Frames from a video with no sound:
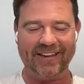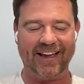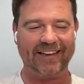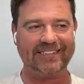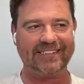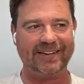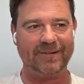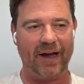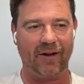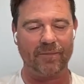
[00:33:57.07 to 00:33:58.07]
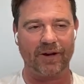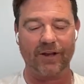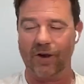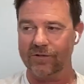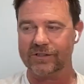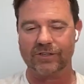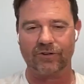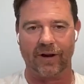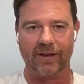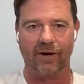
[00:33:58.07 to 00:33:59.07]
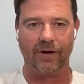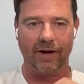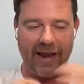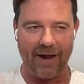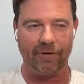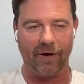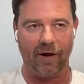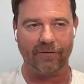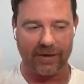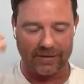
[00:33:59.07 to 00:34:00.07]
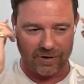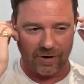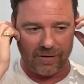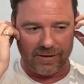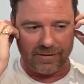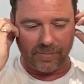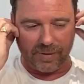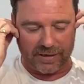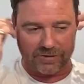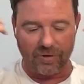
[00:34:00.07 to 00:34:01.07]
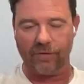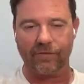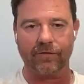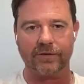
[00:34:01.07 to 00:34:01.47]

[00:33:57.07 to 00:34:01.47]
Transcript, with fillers: and uh, and I'm going to concentrate on an area that I think has got the biggest growth.